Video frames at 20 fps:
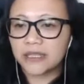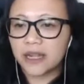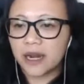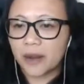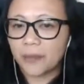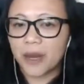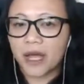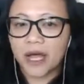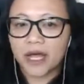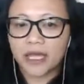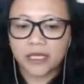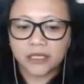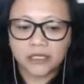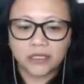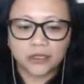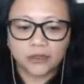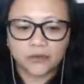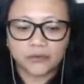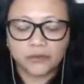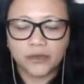then apply, you
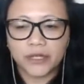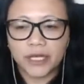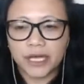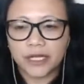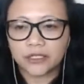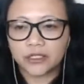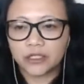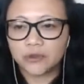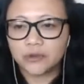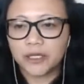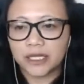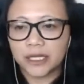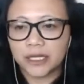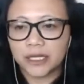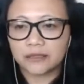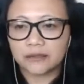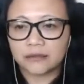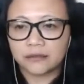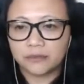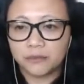know, for that during
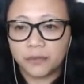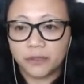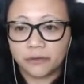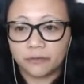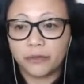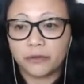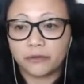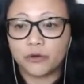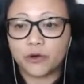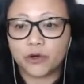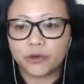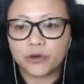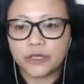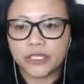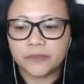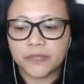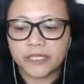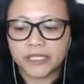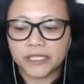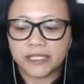that, before
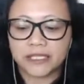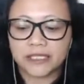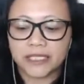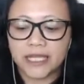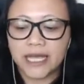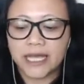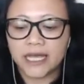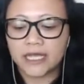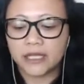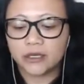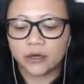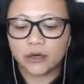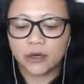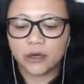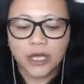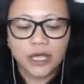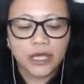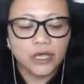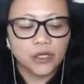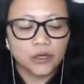Christmas, and say, you know,
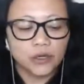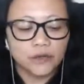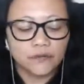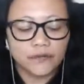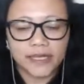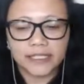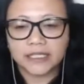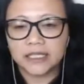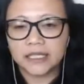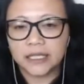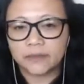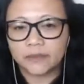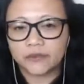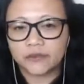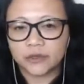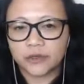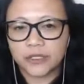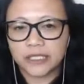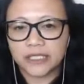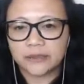you're inviting them
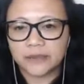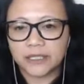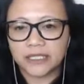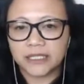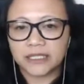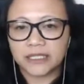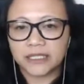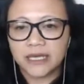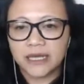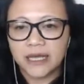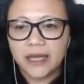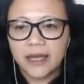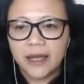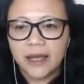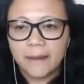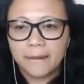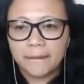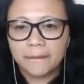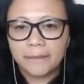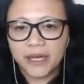for Christmas,
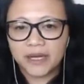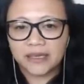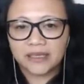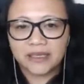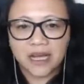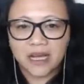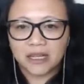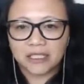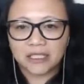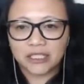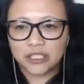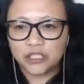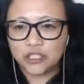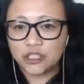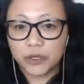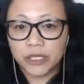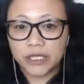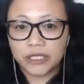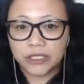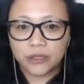but not
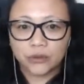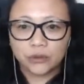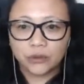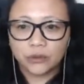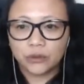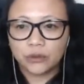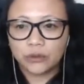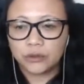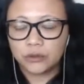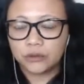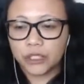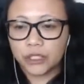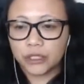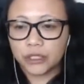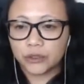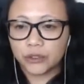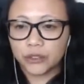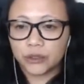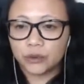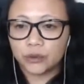during school, you
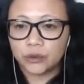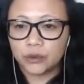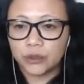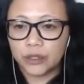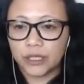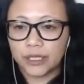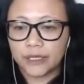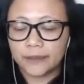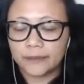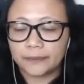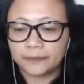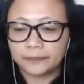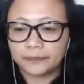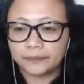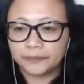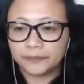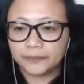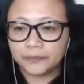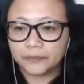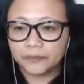know, school
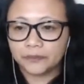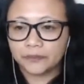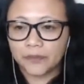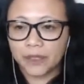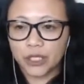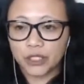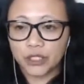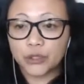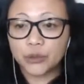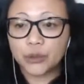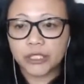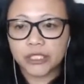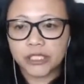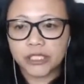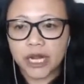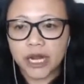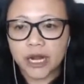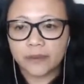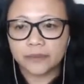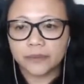
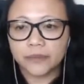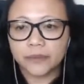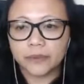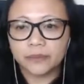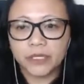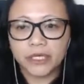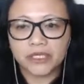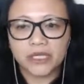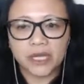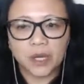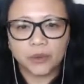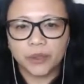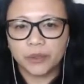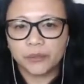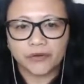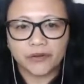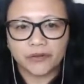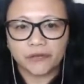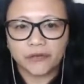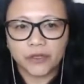term, because that will
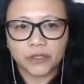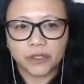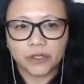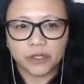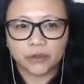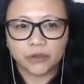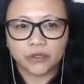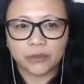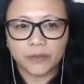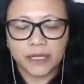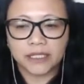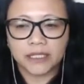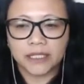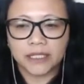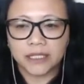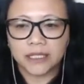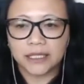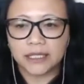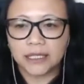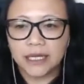be refused
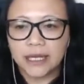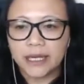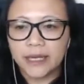automatically.